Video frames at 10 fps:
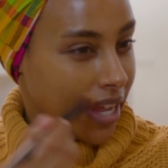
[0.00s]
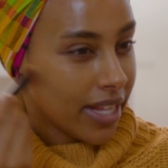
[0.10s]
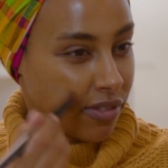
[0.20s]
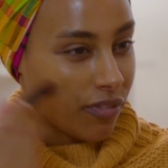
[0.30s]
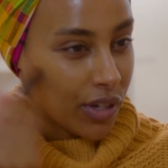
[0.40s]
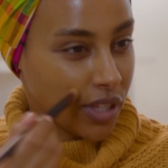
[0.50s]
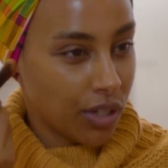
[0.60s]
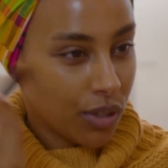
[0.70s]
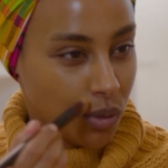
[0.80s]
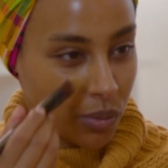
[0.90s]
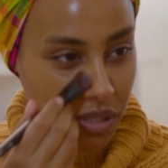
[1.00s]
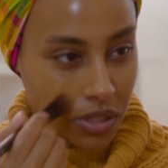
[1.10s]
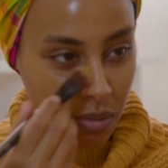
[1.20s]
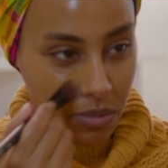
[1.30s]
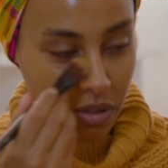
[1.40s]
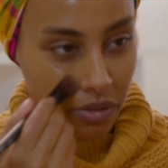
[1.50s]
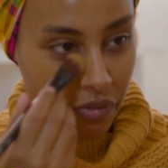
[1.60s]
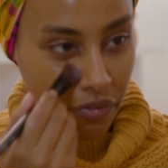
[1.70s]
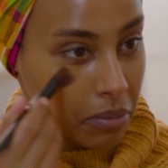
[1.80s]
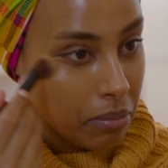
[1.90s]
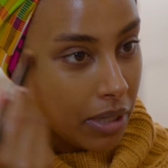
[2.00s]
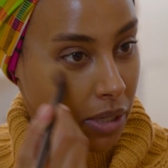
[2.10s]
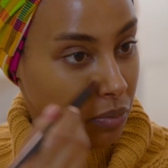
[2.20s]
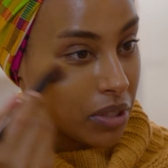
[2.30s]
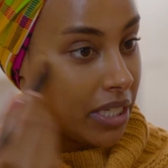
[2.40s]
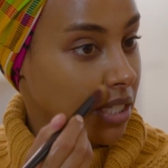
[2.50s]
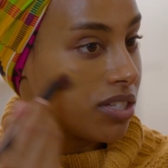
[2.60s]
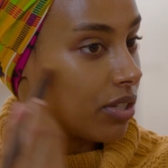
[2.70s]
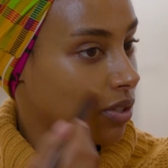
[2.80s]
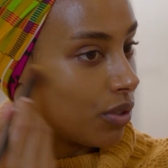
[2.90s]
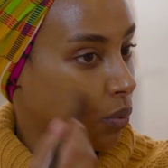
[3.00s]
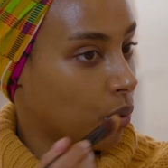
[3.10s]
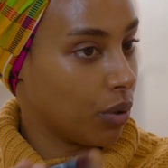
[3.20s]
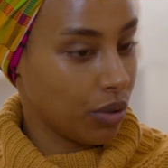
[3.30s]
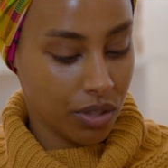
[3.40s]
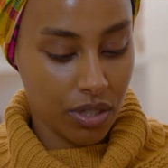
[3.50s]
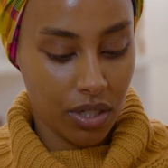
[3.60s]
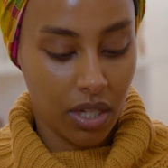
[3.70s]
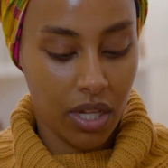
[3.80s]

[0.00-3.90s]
It's fairly new in terms of being released to the world.